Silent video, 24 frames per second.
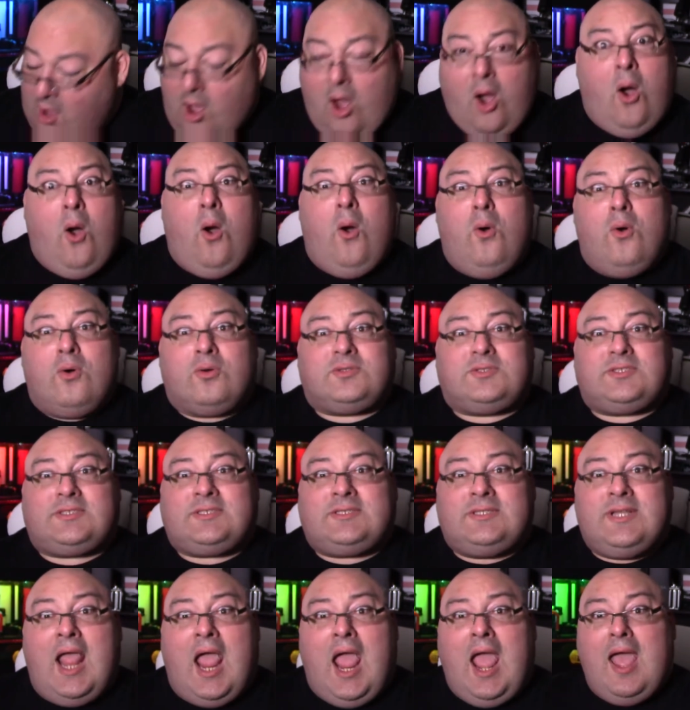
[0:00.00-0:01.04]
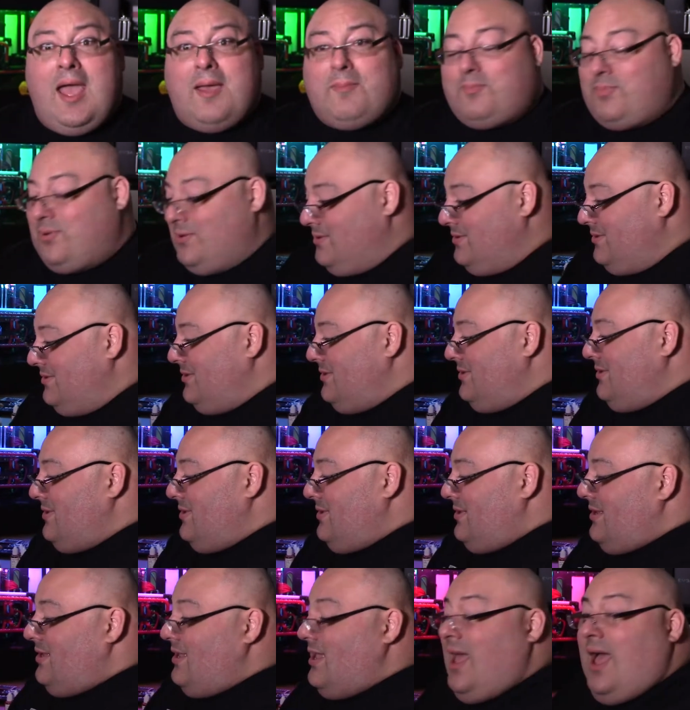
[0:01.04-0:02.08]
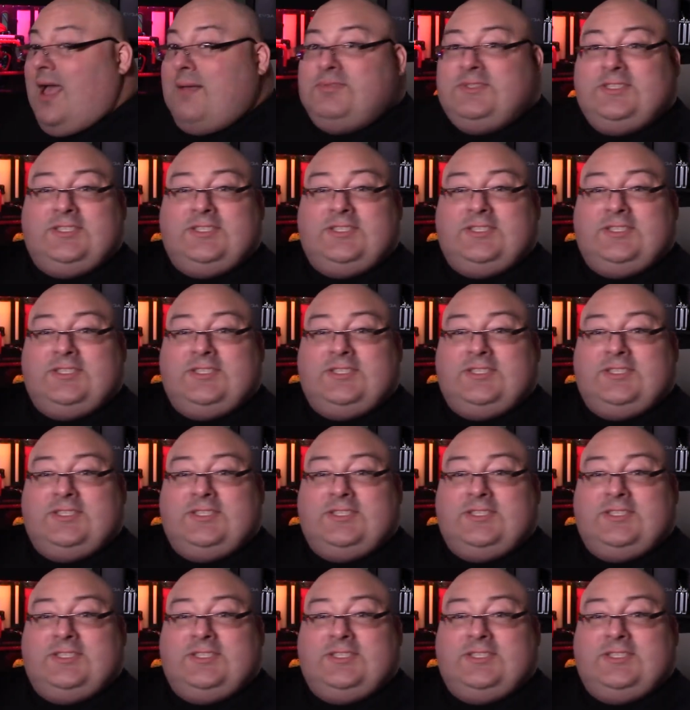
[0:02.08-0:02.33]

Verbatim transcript: Oh, snap. I'm